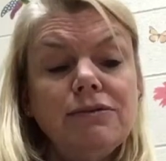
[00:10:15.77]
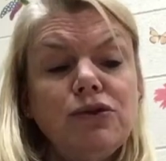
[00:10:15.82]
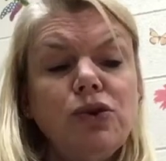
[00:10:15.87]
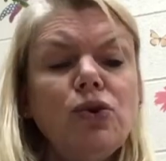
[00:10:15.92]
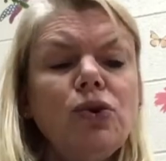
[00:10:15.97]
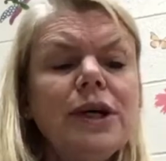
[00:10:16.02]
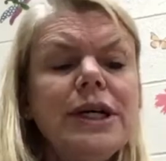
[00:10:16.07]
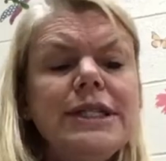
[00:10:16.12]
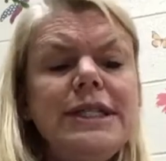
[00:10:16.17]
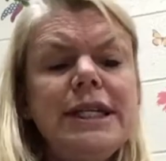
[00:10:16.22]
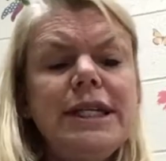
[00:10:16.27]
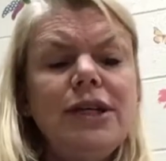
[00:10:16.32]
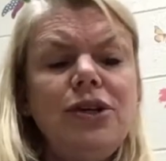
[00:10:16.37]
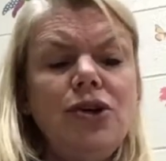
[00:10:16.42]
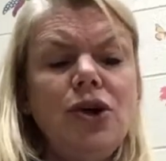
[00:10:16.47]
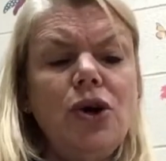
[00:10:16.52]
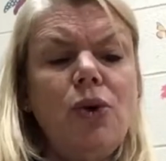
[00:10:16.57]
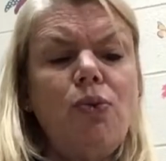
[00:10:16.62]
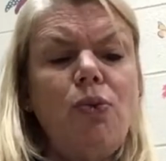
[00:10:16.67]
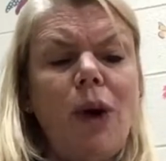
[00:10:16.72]
Flora
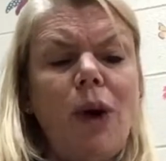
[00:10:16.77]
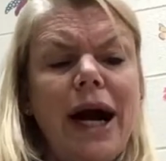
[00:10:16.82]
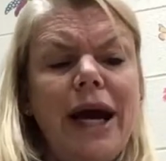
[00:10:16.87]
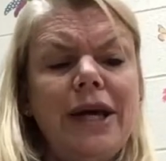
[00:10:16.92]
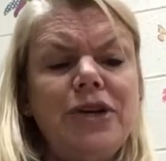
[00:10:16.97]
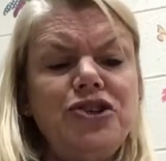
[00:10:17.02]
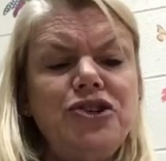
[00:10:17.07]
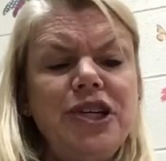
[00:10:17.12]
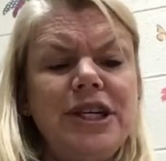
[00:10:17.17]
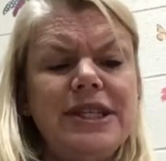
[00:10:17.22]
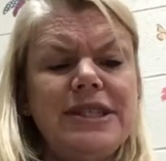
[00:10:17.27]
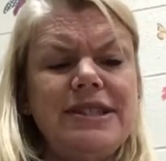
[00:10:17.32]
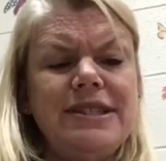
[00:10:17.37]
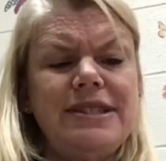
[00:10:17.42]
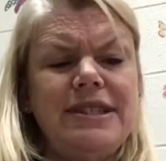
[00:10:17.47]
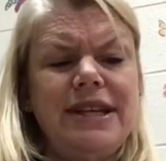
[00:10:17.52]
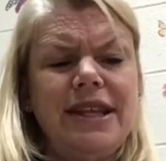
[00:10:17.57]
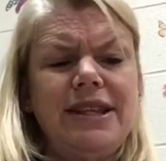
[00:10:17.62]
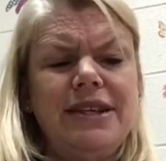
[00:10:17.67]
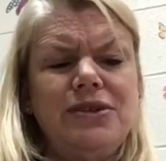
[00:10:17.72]
didn't know why she had
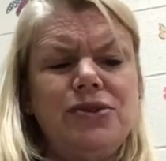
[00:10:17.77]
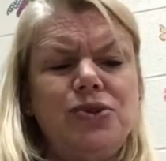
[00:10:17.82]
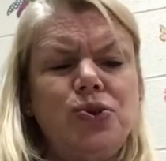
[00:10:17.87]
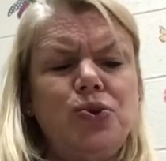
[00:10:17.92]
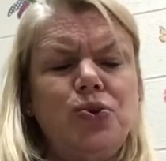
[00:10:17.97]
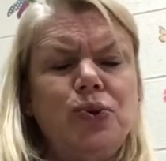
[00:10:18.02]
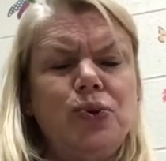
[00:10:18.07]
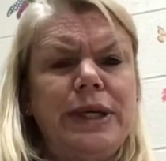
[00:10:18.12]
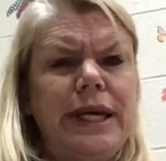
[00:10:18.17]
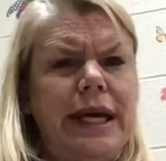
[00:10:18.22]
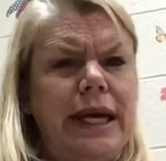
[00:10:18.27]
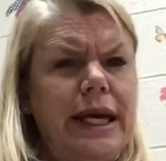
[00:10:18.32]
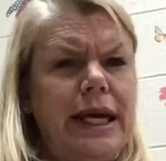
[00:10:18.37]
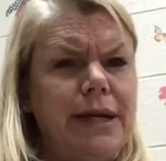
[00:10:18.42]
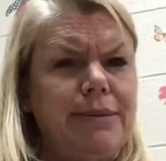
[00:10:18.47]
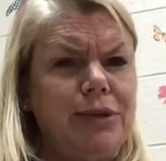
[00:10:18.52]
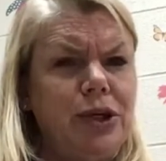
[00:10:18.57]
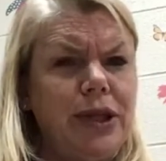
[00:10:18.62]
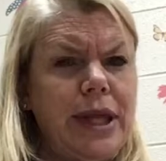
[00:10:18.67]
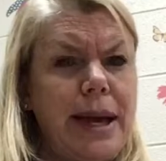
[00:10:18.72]
said this to an
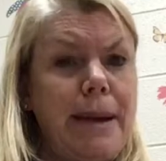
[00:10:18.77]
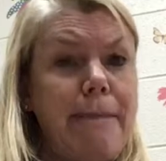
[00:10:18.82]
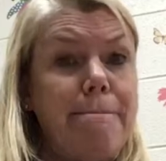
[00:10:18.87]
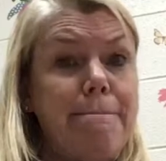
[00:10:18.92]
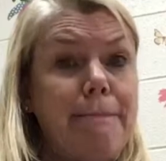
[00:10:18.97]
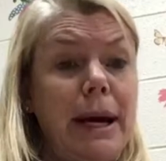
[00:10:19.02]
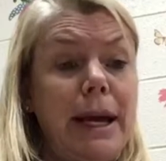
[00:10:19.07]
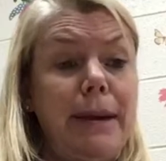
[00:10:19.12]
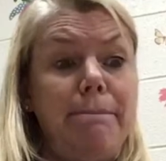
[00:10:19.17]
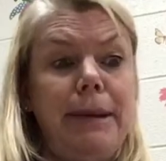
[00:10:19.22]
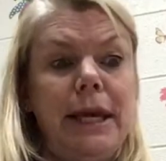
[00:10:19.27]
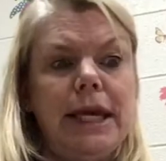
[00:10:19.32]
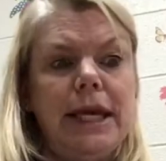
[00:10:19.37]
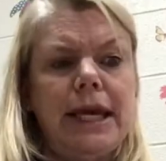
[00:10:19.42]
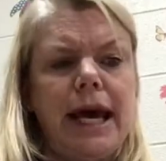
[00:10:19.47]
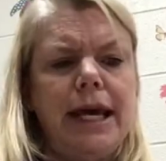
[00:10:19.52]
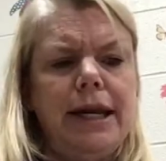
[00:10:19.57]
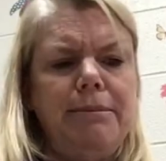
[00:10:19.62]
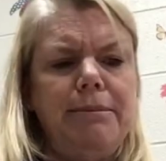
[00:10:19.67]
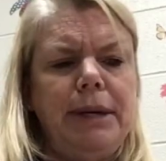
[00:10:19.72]
animal that might be
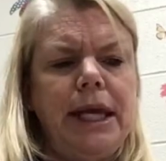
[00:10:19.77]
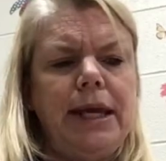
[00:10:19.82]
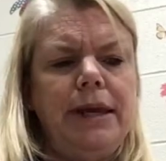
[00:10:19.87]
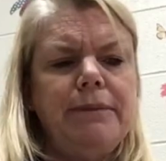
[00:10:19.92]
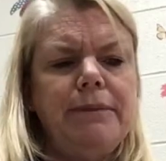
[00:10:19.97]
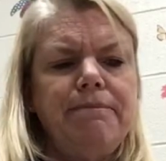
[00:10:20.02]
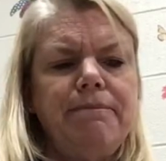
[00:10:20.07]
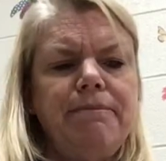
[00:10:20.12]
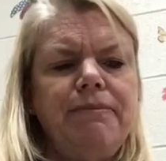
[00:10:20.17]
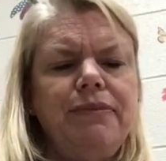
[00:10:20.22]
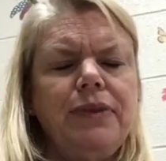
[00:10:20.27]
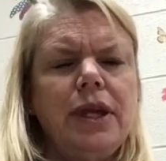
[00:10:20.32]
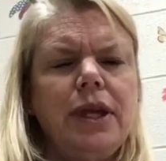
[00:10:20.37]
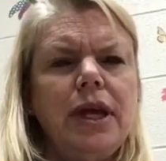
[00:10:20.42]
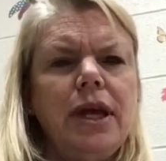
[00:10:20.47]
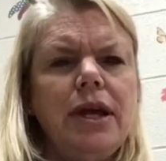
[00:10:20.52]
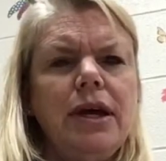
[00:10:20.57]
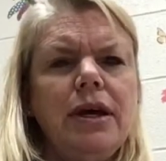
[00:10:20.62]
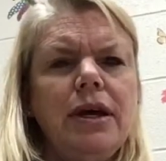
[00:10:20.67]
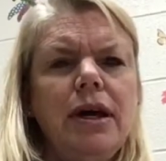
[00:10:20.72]
an enemy.
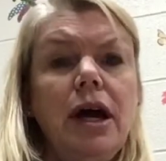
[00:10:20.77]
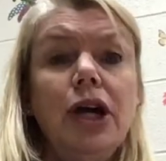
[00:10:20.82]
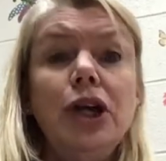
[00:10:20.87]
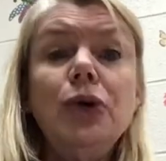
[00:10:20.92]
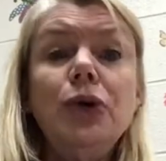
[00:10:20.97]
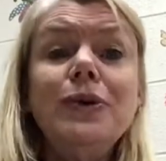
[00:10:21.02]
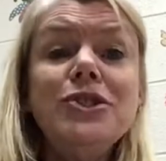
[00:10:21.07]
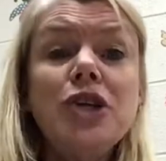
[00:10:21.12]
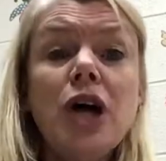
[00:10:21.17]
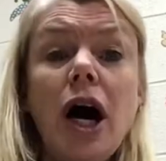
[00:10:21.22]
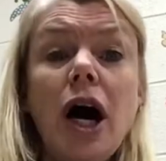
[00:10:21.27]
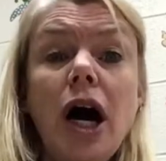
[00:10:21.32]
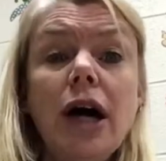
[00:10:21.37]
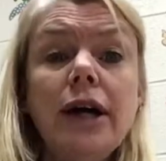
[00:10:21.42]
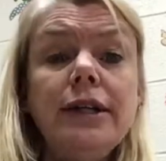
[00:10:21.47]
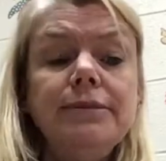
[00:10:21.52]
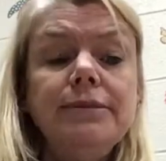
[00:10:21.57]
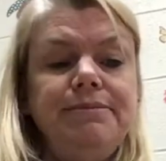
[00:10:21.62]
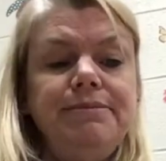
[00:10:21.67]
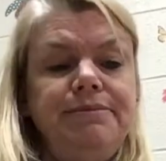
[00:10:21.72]
Are you a
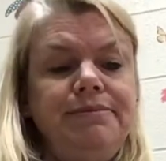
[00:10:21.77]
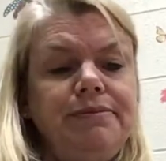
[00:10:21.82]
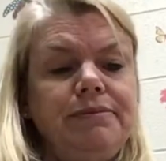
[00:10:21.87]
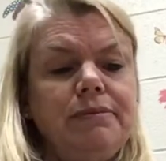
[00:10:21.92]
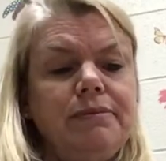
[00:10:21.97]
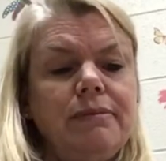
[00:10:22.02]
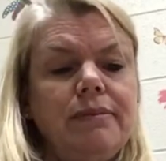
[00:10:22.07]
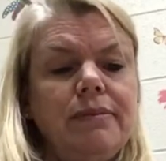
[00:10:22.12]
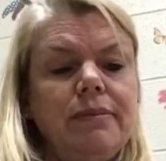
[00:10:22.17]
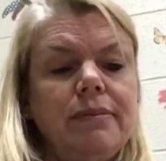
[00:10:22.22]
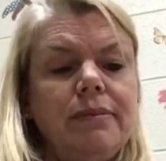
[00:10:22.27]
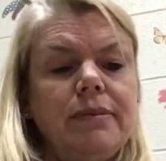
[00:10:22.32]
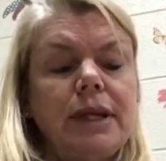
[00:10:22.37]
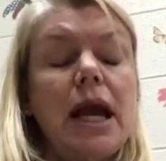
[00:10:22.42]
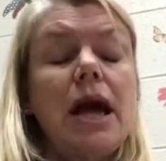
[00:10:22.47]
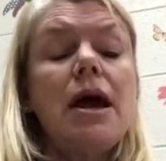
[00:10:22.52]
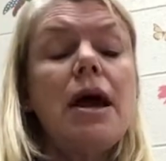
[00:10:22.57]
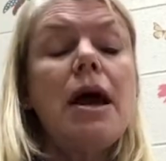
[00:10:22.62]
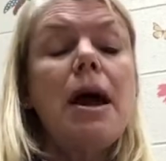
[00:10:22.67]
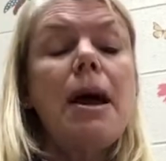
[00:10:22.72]
dog?
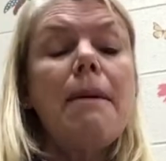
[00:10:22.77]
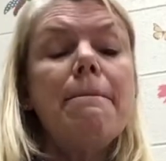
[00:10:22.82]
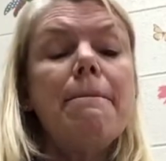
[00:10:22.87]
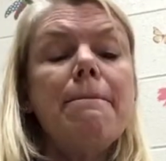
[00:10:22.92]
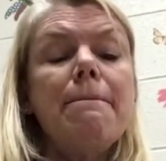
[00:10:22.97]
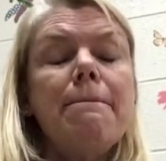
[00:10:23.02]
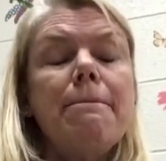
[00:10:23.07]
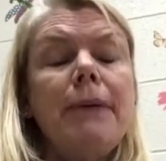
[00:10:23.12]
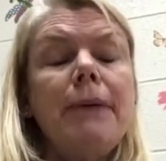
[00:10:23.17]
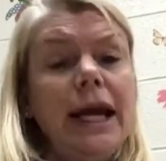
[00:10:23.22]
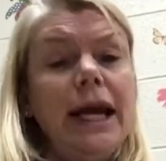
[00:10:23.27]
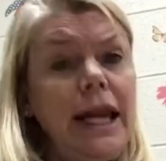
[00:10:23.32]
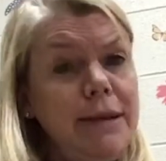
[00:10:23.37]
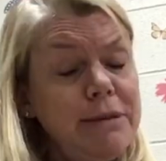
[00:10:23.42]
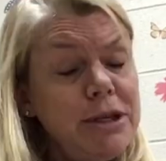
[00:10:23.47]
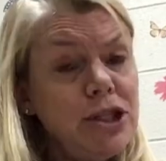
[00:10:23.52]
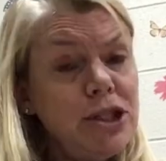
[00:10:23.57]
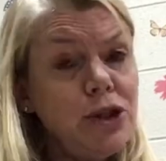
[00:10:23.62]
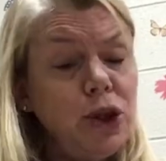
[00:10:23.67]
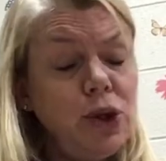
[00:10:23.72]
My
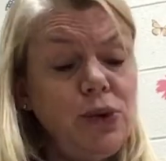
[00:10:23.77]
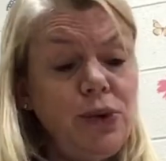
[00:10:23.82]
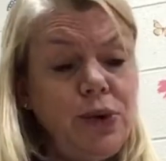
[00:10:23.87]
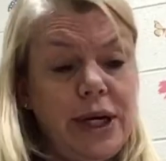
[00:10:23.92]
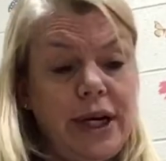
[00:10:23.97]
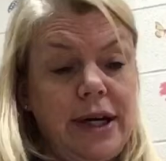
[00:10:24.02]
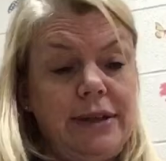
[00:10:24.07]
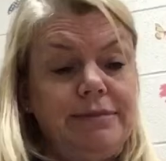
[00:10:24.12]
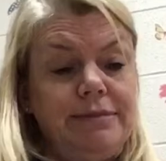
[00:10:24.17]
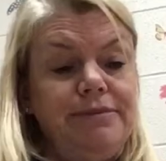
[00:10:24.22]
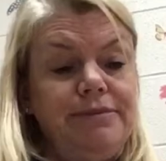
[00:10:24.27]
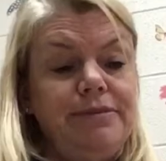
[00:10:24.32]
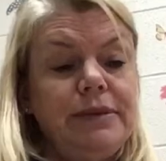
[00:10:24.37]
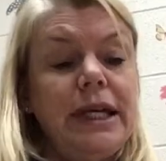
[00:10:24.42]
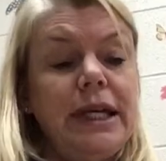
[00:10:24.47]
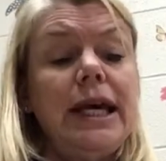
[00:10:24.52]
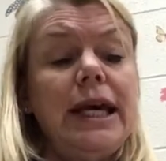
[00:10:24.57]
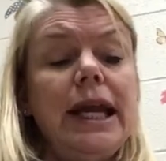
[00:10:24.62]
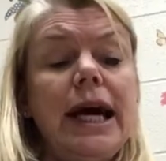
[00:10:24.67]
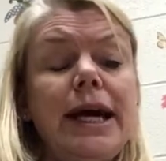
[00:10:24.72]
name is Luna,
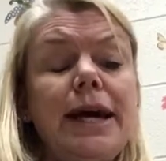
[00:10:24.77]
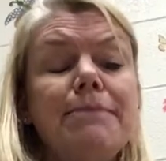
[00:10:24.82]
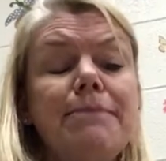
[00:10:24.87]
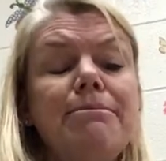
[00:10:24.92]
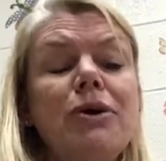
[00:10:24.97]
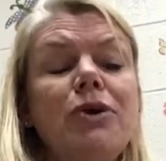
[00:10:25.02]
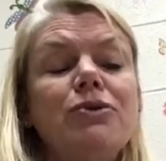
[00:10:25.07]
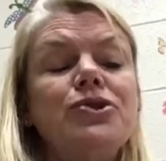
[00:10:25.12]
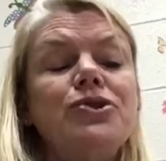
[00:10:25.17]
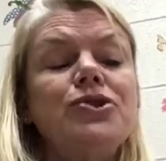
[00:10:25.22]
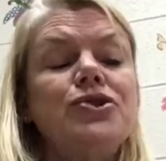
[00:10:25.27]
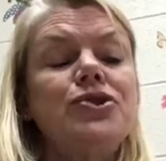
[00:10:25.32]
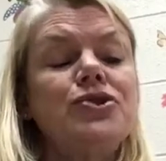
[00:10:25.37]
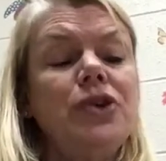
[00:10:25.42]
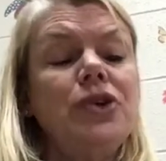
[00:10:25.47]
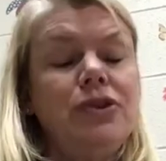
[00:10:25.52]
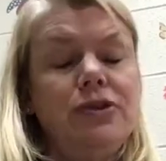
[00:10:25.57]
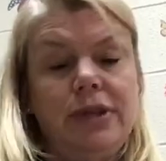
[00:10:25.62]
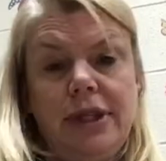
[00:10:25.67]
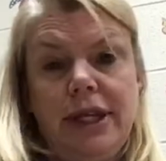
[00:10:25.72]
and I am most
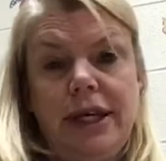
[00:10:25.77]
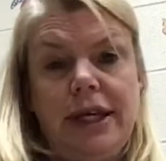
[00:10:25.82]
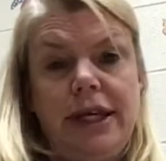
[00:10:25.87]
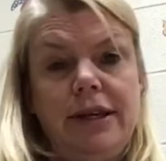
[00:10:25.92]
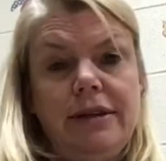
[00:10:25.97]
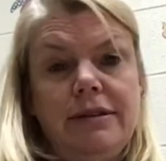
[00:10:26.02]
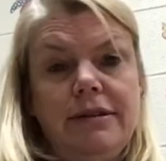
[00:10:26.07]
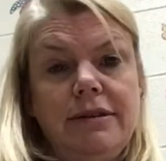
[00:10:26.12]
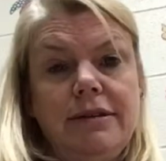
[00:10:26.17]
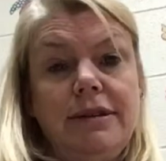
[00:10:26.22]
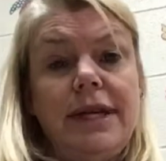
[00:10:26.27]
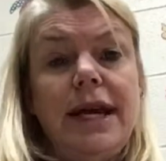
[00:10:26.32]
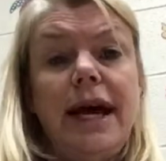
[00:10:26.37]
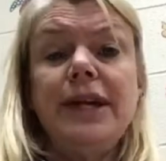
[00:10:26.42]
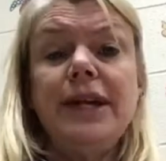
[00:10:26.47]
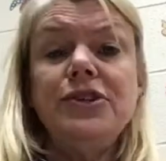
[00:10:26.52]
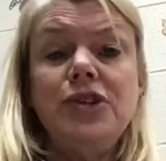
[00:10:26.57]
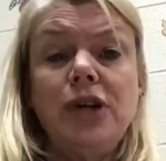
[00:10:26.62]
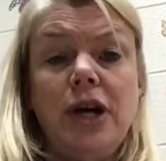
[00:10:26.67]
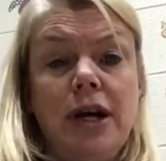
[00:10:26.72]
certainly
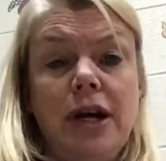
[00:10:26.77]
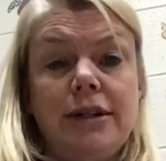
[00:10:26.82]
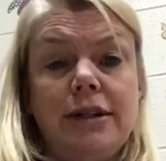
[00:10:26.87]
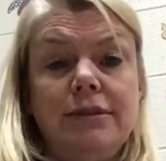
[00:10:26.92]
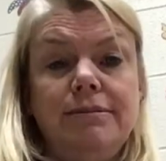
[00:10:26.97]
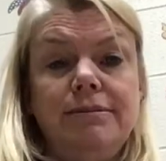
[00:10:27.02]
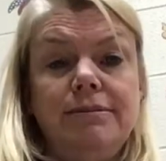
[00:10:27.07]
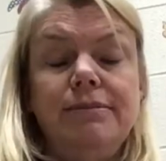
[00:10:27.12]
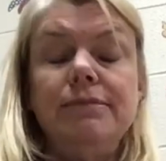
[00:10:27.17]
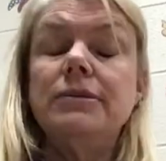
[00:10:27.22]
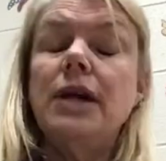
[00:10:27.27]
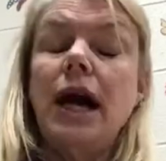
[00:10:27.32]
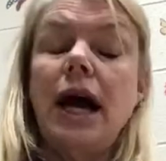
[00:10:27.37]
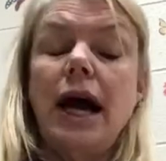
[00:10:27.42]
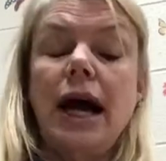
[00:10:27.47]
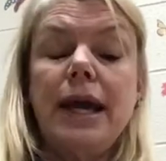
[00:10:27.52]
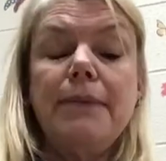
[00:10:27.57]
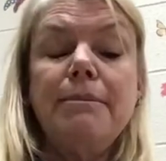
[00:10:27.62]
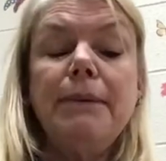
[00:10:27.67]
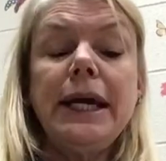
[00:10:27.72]
not a dog.
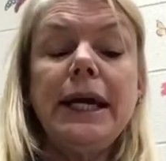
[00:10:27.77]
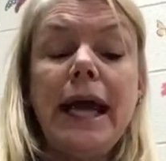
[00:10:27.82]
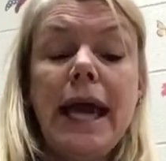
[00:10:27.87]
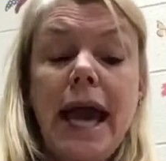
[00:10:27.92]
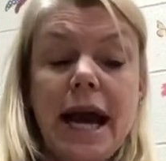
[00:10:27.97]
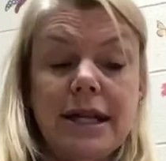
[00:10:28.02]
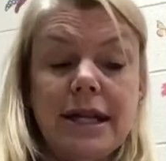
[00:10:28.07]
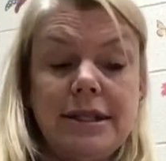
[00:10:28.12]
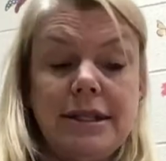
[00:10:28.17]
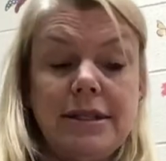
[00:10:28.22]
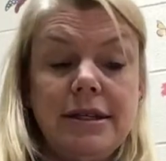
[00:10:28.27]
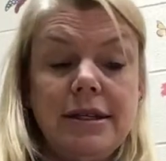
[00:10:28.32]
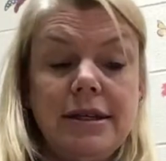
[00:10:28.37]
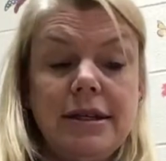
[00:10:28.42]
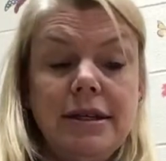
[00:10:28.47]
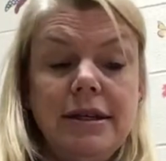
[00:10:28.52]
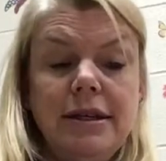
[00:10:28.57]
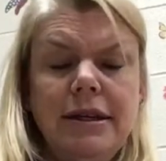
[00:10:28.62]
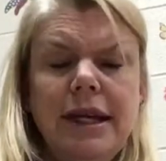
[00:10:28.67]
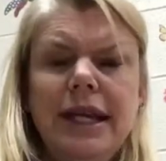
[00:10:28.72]
I am a cat,
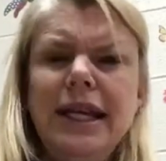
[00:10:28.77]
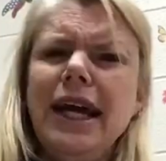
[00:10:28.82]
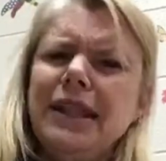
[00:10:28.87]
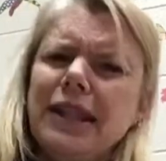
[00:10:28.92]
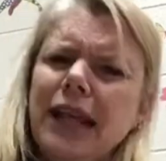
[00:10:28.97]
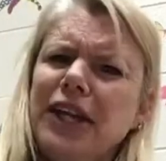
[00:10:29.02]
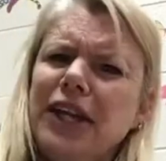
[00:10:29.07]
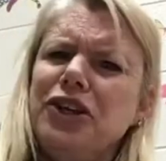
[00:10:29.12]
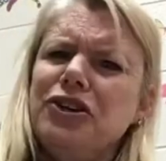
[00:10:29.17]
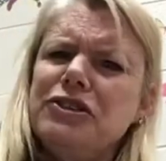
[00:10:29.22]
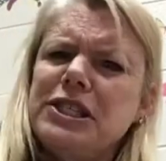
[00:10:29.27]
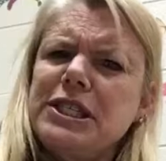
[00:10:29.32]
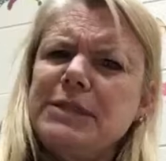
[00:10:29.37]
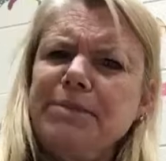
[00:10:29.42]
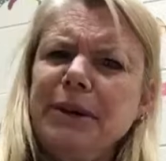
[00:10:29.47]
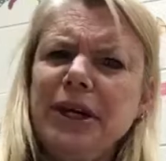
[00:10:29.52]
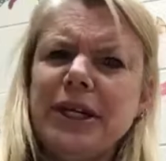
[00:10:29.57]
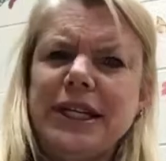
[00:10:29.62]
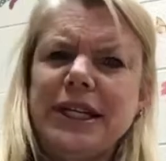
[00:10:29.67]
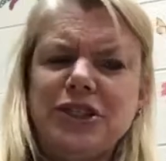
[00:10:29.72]
and I like your
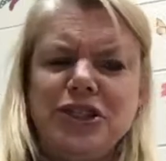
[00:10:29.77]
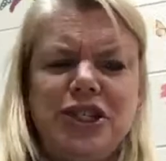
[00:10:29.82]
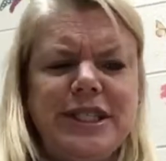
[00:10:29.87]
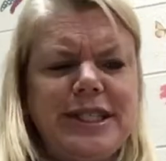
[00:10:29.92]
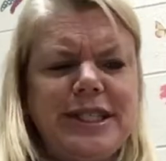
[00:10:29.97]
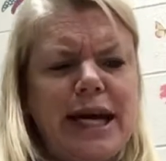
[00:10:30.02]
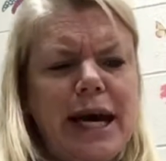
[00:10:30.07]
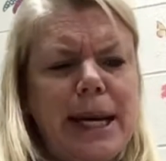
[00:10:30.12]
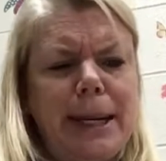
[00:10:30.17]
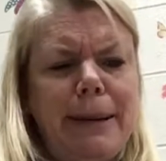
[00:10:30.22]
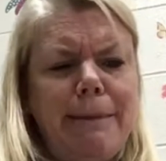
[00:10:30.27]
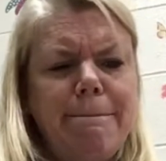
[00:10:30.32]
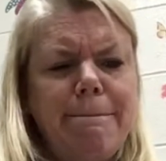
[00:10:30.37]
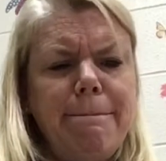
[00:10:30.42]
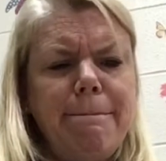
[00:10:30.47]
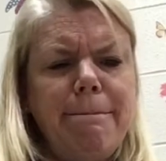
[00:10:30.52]
spirit, she said.